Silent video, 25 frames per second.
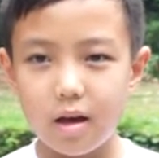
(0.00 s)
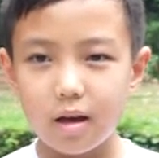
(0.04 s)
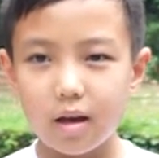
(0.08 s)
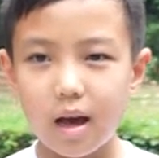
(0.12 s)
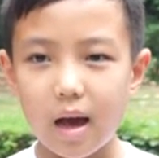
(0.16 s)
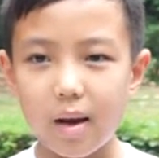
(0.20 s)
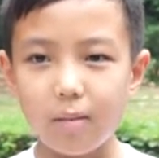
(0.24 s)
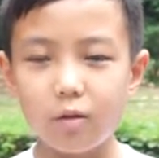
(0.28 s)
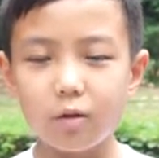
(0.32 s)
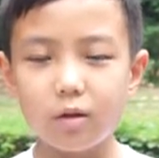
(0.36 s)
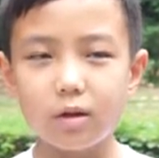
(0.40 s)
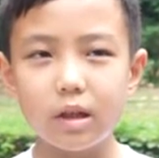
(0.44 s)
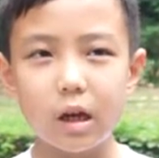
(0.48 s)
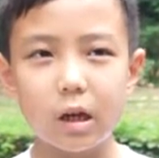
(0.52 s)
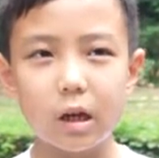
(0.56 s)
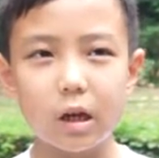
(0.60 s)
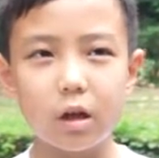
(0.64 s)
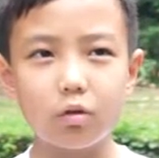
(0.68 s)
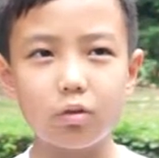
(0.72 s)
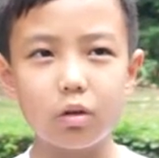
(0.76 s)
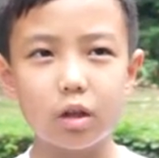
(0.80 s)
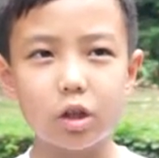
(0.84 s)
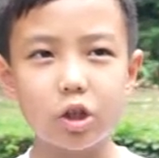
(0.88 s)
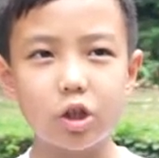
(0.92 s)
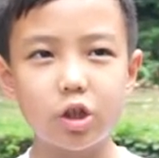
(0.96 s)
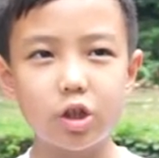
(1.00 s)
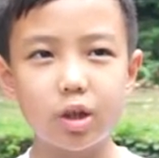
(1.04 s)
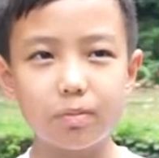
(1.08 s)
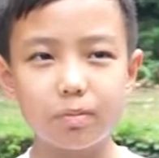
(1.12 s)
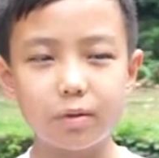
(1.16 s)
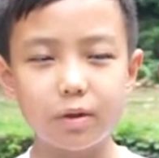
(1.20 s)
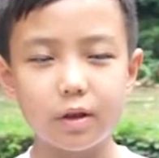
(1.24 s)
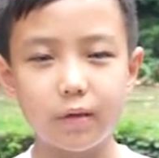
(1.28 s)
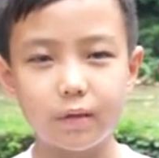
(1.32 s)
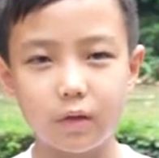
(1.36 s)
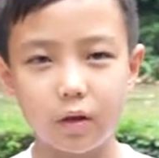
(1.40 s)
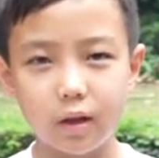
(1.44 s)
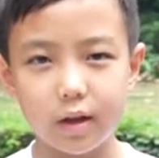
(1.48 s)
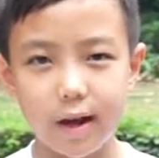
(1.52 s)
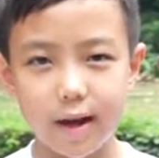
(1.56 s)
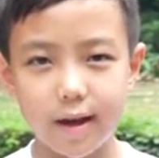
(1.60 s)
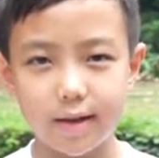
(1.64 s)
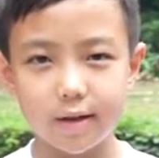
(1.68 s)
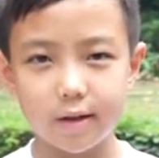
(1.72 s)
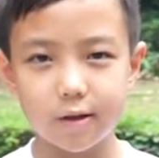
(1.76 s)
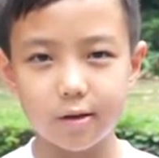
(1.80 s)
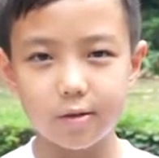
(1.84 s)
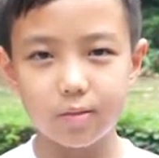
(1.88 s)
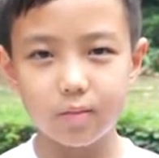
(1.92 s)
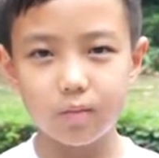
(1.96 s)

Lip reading: Camels are known as ships of the desert.